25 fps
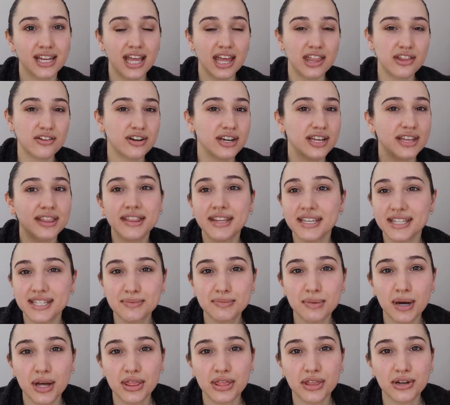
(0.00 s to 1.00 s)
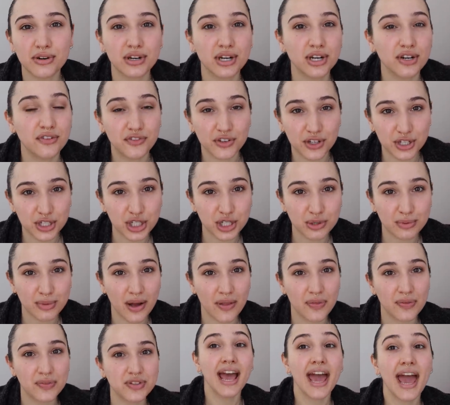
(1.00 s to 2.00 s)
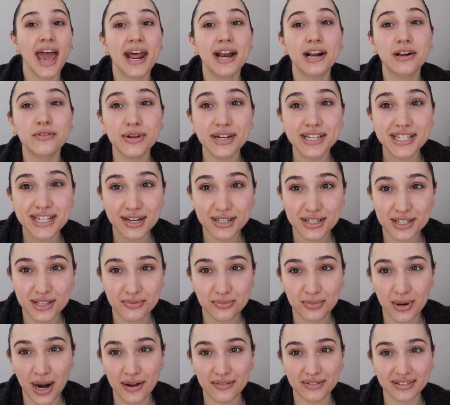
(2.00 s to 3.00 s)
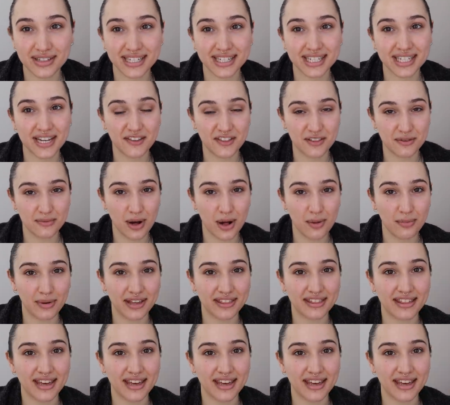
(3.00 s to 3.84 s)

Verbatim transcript: either in this month or in future months, and I'll reach out to them privately to give them all my